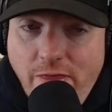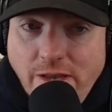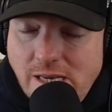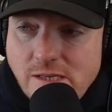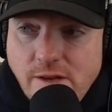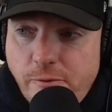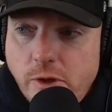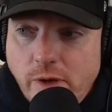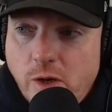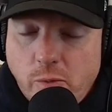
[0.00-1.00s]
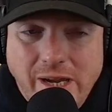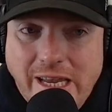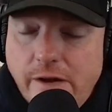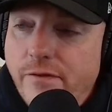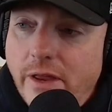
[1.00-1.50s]
This is the Forerunner we
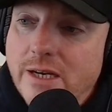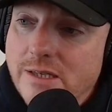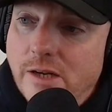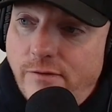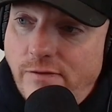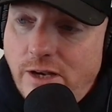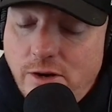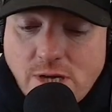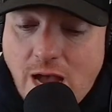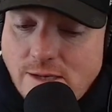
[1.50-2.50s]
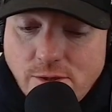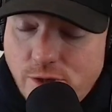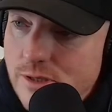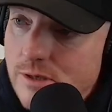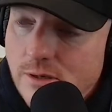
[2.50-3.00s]
get for the next ten to fifteen years, guys.
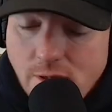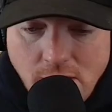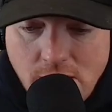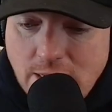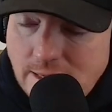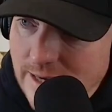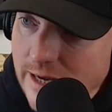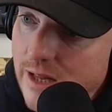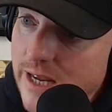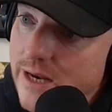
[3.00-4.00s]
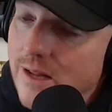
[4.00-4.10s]
So just yep. settle in.